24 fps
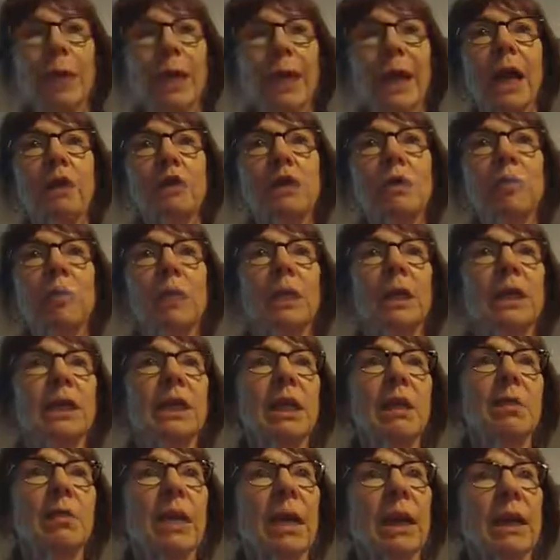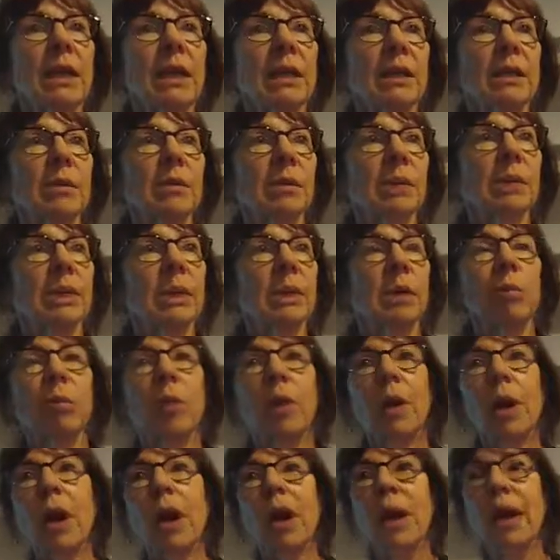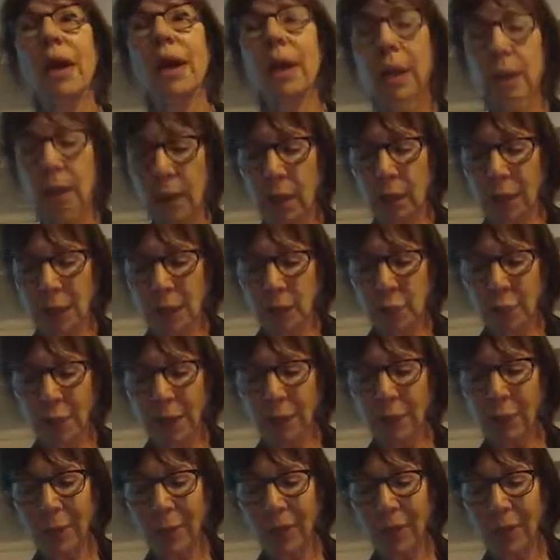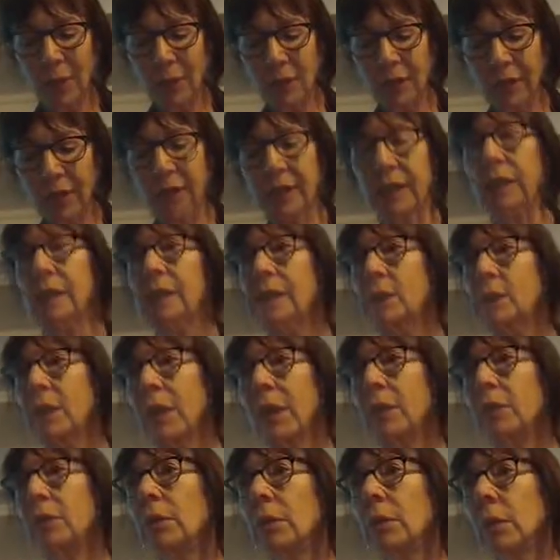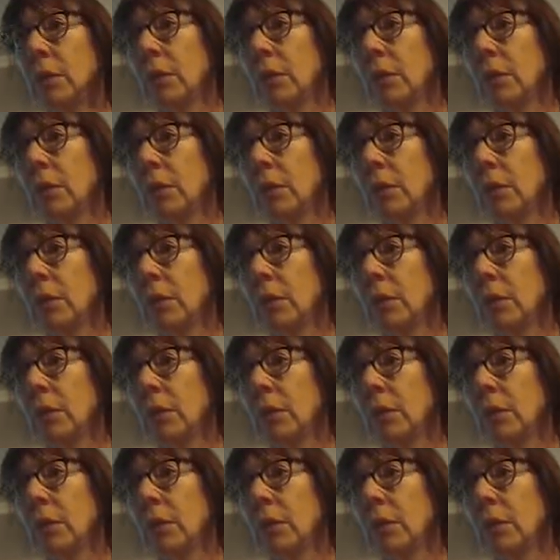accountability mechanisms that apply to other agencies. Well,